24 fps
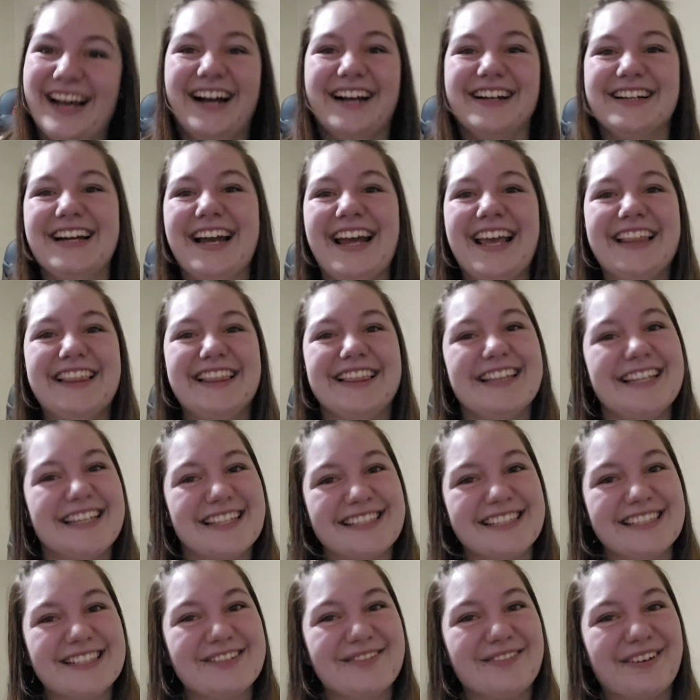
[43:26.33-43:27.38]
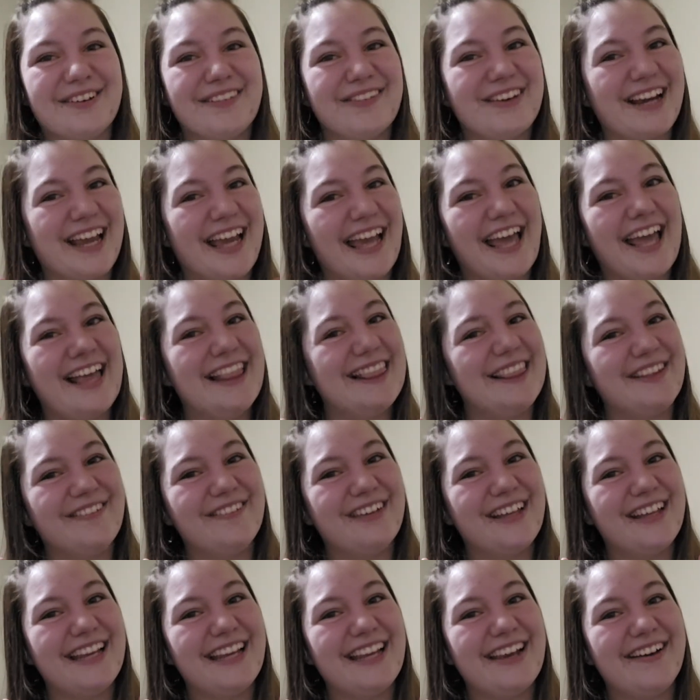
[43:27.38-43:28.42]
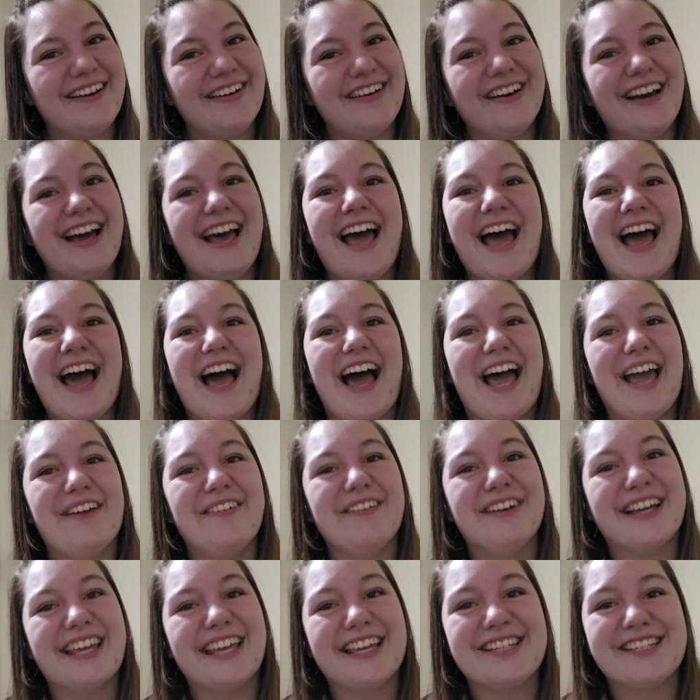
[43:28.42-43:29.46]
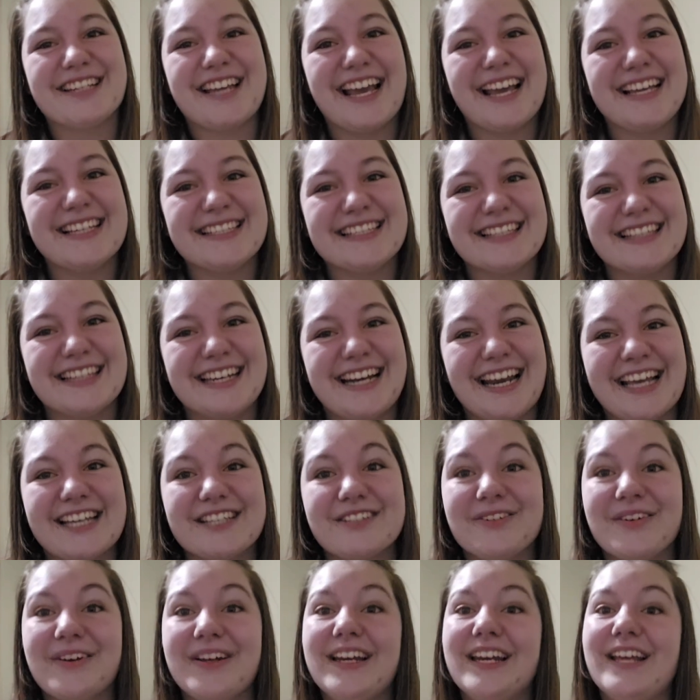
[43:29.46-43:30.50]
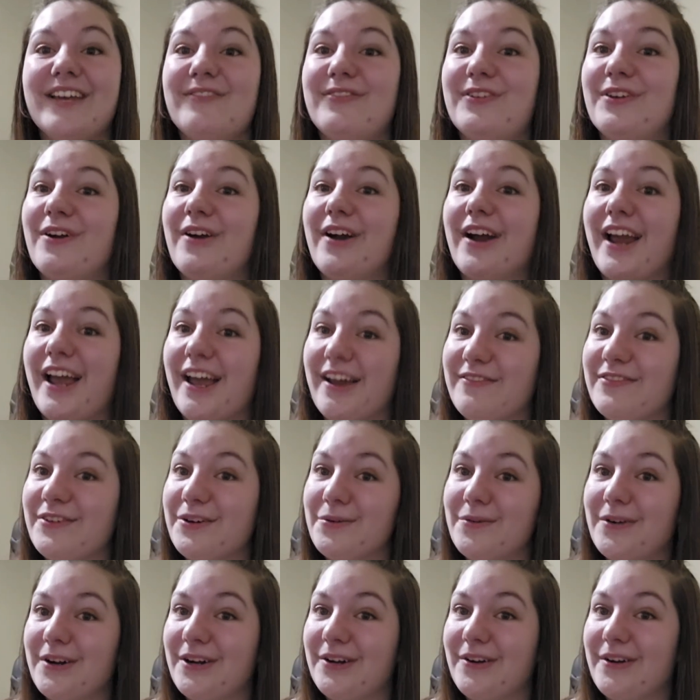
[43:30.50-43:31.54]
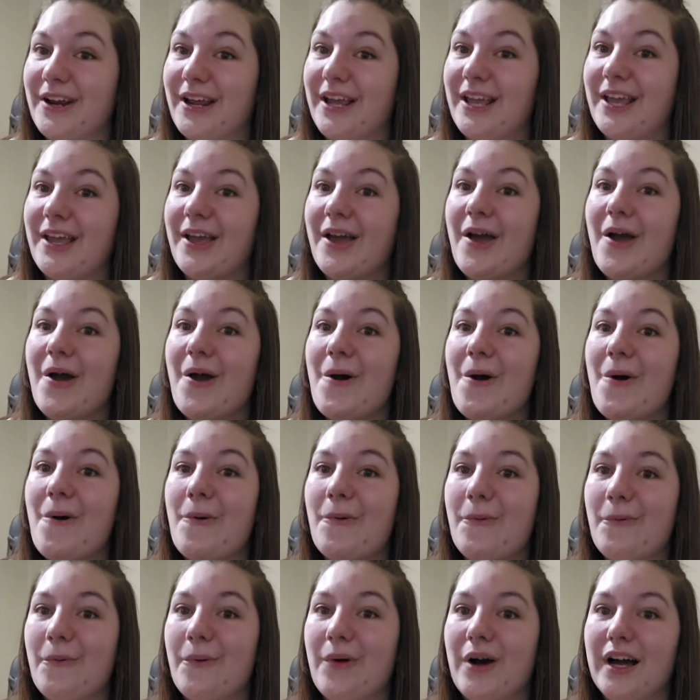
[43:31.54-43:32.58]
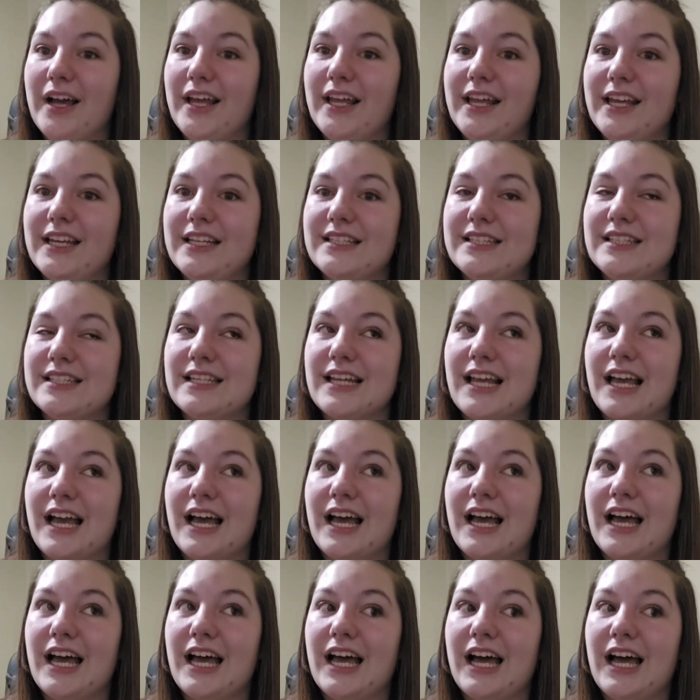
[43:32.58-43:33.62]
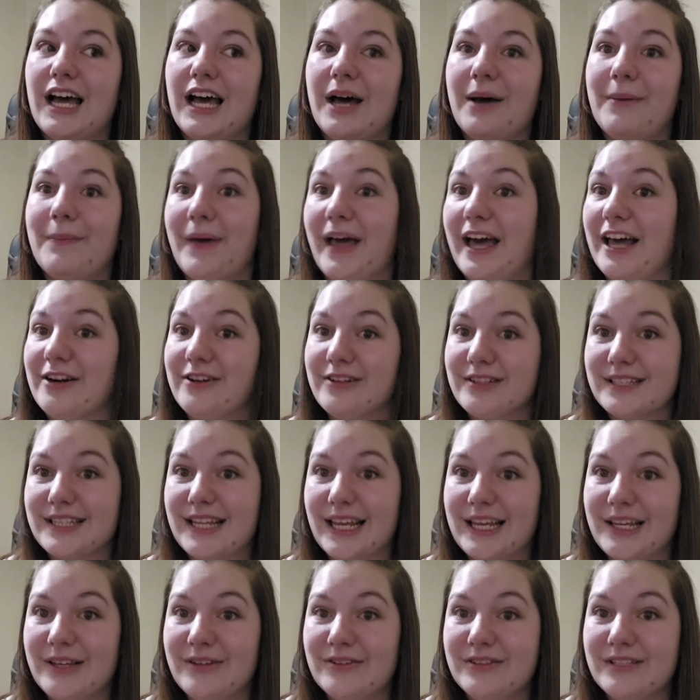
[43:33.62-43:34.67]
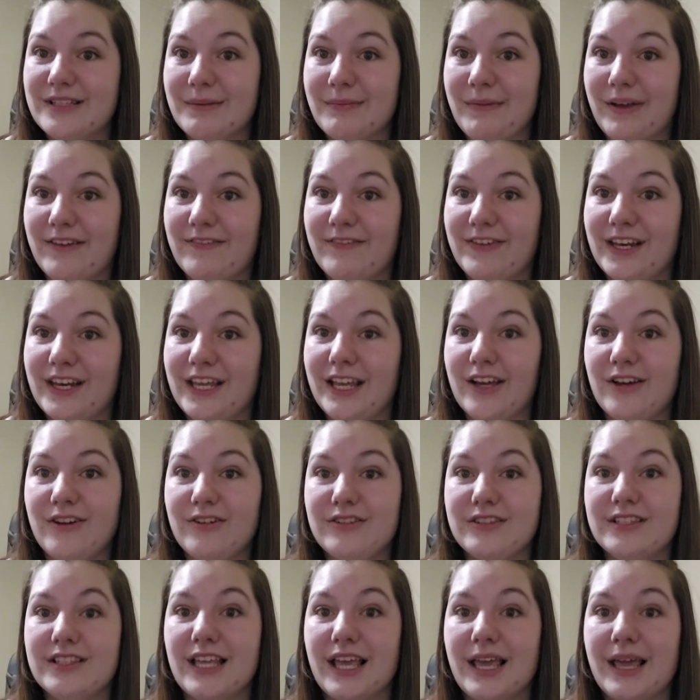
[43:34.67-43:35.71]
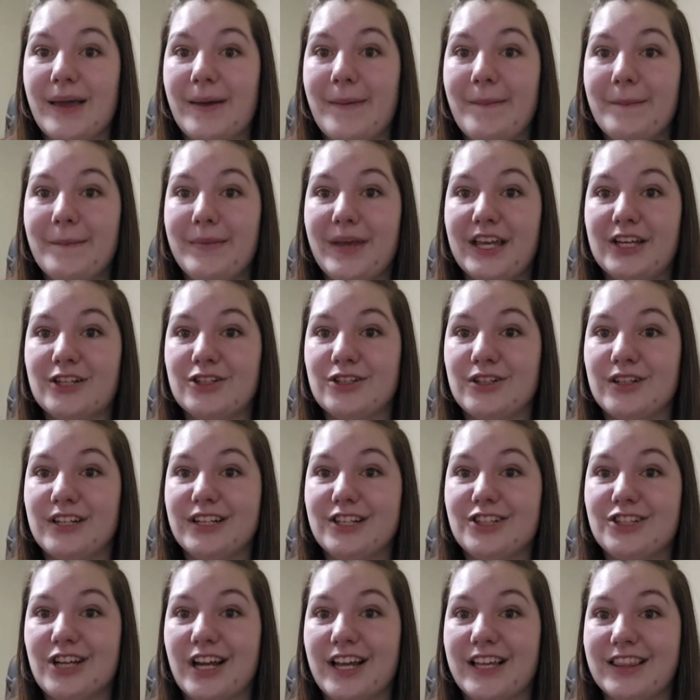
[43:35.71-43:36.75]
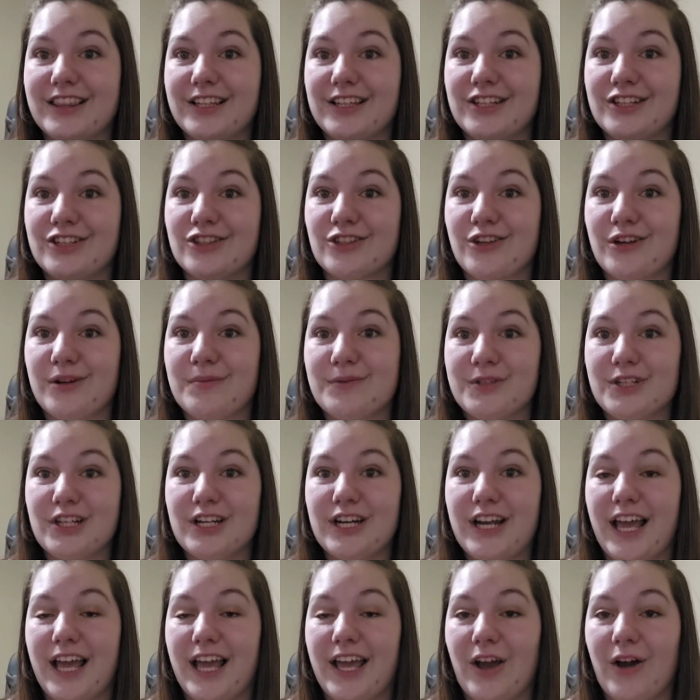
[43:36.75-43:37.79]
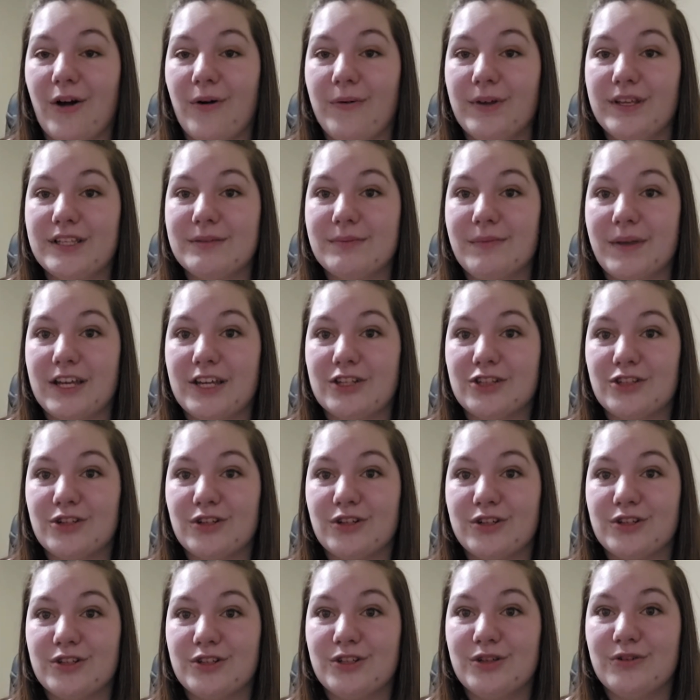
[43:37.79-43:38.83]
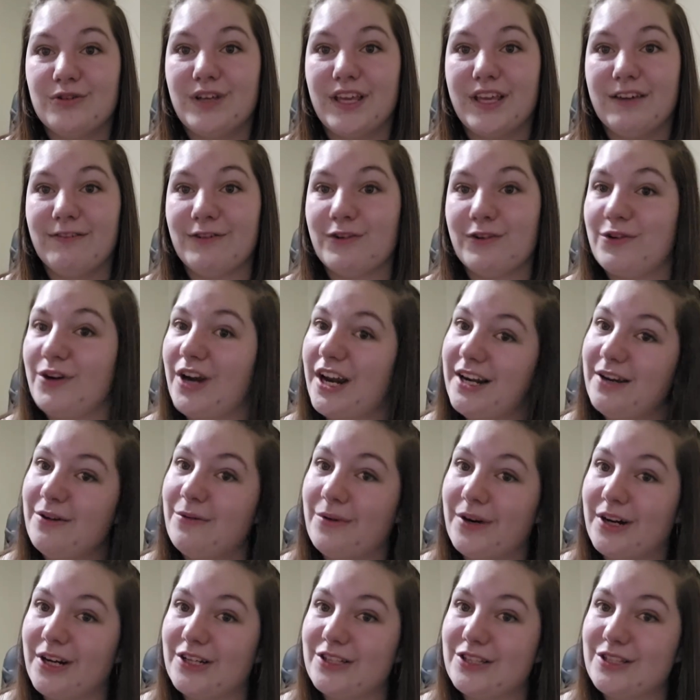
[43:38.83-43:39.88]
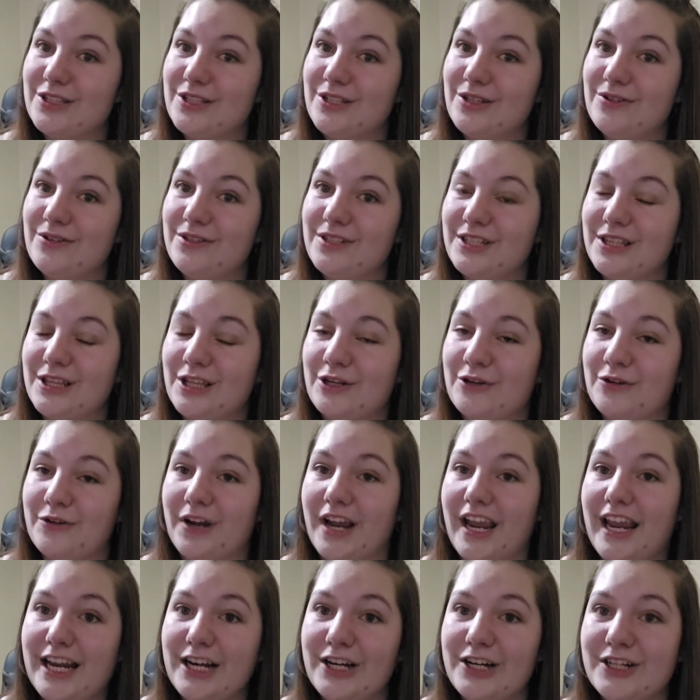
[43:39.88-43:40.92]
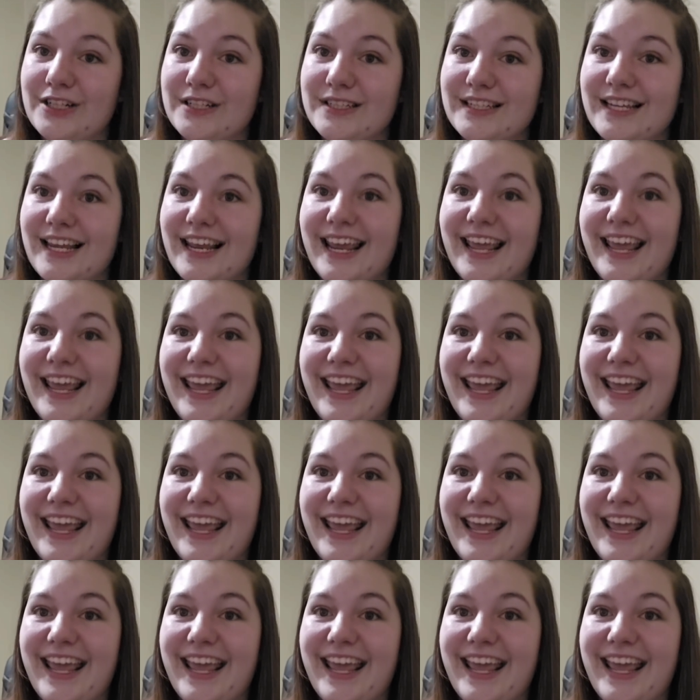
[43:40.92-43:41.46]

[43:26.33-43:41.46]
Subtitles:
All right, this is where we're gonna end the video. I will catch you guys in the next one. If you are ever wondering what patterns I use in my videos, make sure to check the description. I always make sure to give credit where it's due to the creators.